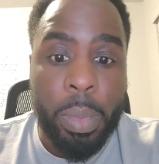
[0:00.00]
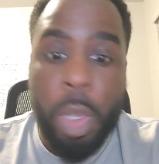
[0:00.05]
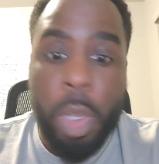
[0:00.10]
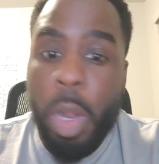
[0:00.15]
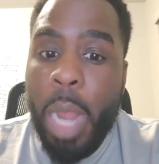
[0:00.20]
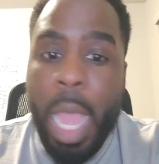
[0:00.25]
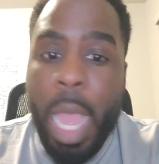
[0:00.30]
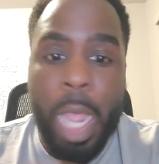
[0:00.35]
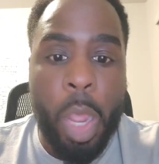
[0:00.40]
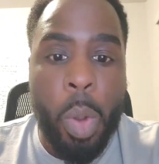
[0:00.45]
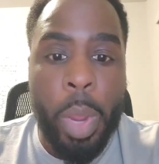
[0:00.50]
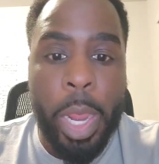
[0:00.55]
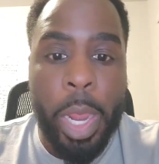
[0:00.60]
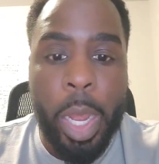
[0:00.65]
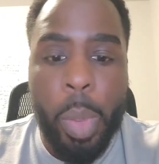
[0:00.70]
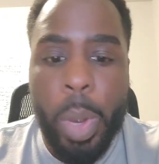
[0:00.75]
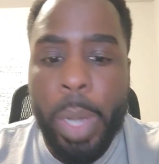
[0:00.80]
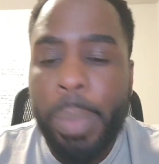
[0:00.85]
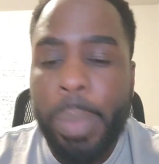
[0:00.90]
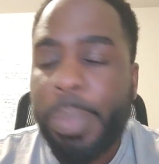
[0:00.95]
They're not going
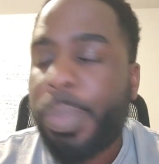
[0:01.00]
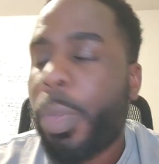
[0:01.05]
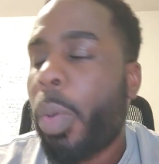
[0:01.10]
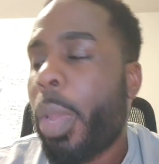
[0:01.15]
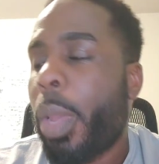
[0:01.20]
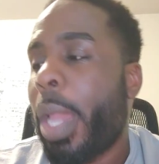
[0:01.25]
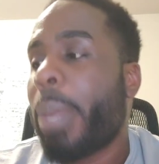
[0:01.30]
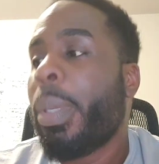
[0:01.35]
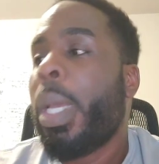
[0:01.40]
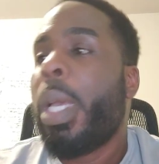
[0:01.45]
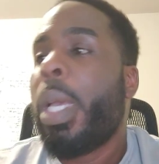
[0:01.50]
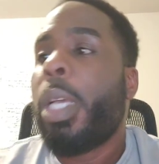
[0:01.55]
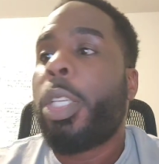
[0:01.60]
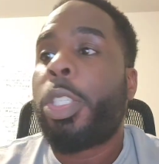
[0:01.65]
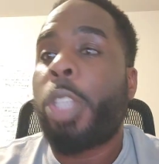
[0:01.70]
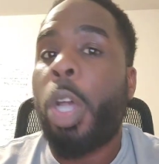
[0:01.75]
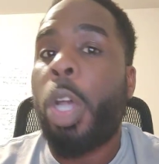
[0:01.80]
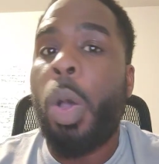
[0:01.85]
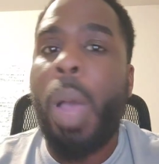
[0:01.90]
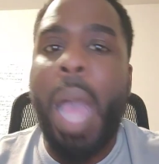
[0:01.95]
anywhere. OK,
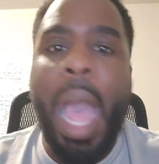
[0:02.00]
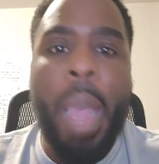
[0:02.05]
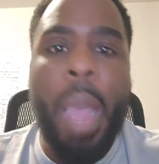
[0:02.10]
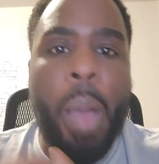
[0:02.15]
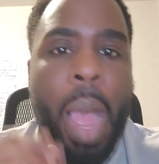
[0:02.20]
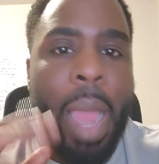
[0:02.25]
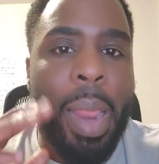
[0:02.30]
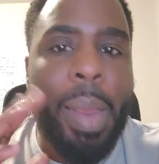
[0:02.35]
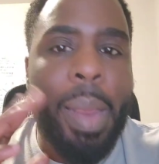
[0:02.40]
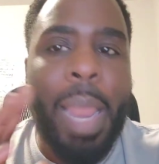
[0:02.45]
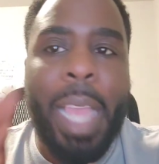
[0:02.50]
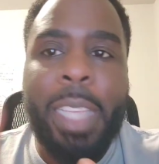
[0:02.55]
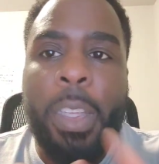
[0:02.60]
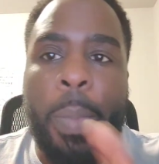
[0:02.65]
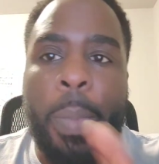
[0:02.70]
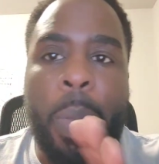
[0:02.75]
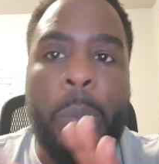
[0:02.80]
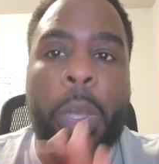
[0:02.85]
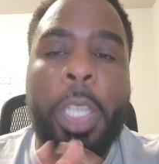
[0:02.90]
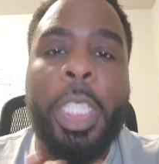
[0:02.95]
so I like
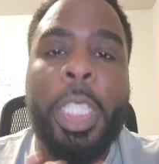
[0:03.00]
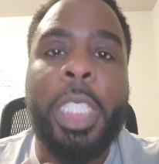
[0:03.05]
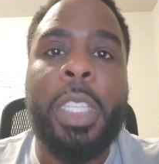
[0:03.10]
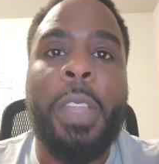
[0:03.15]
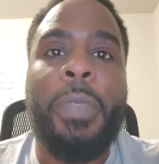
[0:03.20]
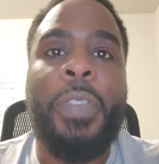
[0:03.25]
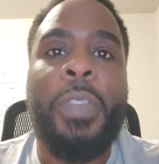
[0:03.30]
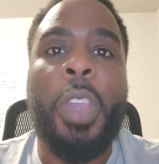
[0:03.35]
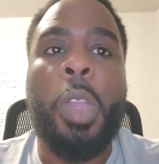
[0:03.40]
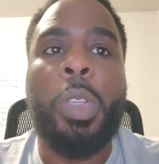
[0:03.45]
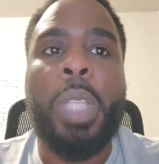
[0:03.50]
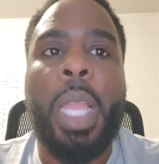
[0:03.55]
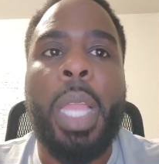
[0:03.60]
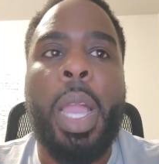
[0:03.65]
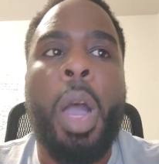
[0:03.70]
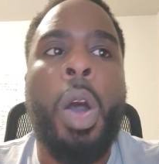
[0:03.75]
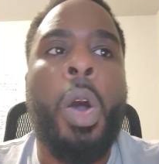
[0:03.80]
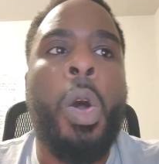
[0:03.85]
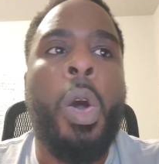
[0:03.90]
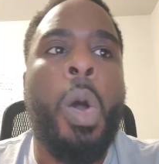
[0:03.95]
some people are just confused,
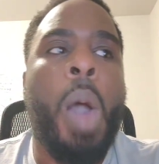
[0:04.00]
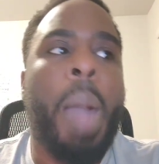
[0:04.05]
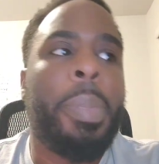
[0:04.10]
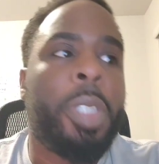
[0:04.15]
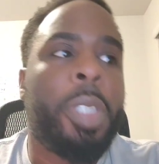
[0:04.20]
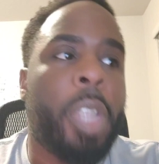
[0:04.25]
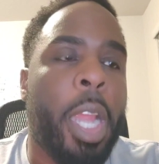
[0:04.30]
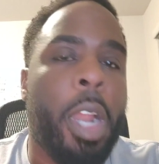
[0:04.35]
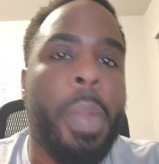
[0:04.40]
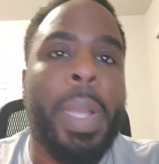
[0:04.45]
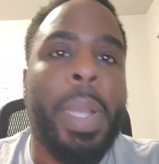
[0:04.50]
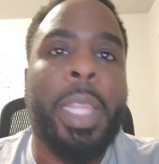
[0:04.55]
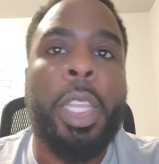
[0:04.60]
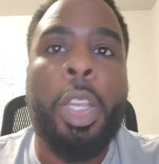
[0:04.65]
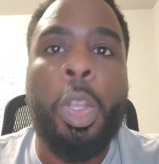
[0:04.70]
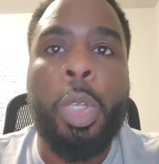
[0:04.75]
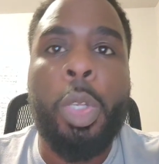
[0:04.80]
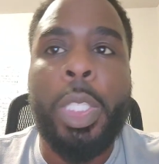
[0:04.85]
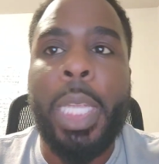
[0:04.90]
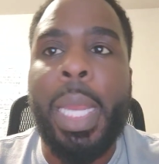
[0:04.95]
like, oh, I'm scared about the
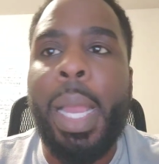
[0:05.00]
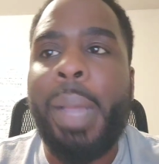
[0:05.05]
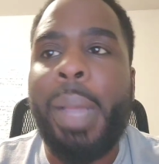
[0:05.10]
new gen.